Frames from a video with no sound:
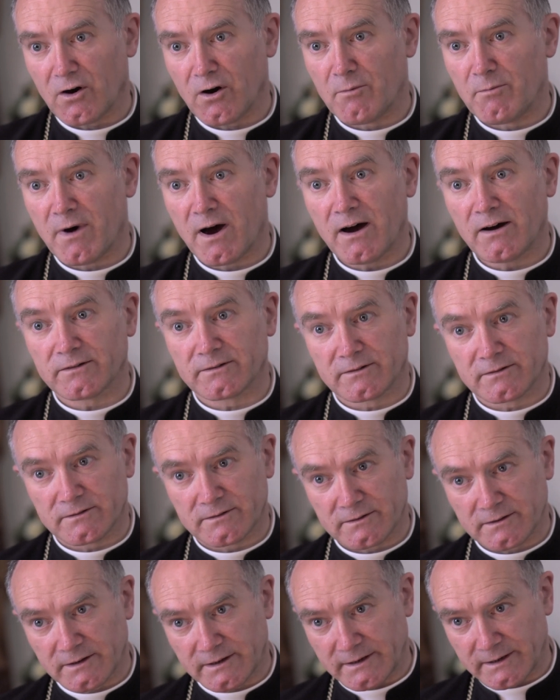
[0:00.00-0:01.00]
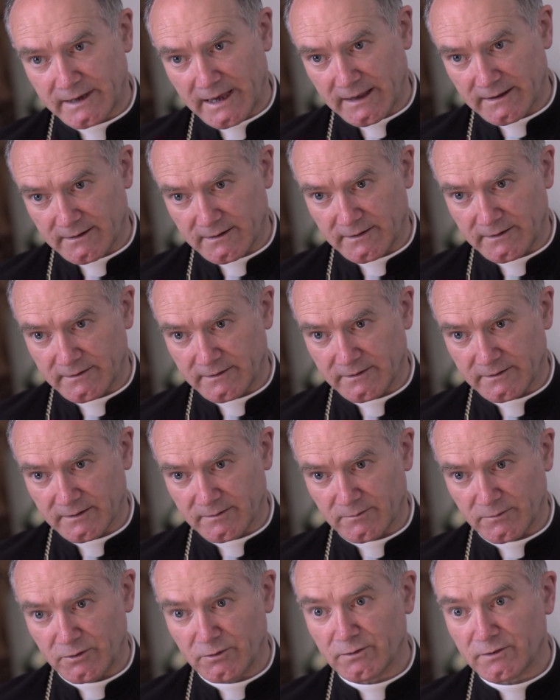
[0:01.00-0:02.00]
about
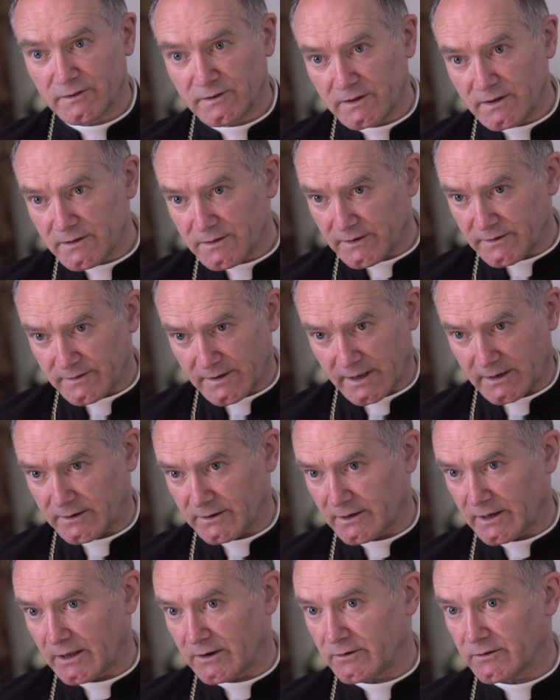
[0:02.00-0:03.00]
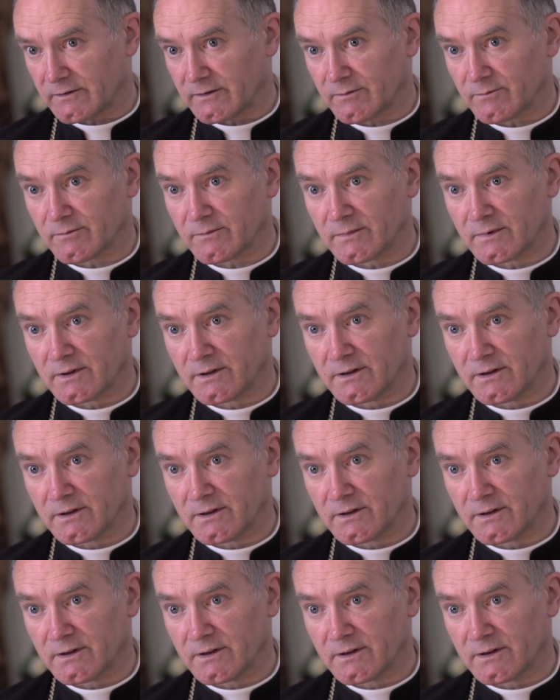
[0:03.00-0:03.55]
Catholicism, you see this antagonism,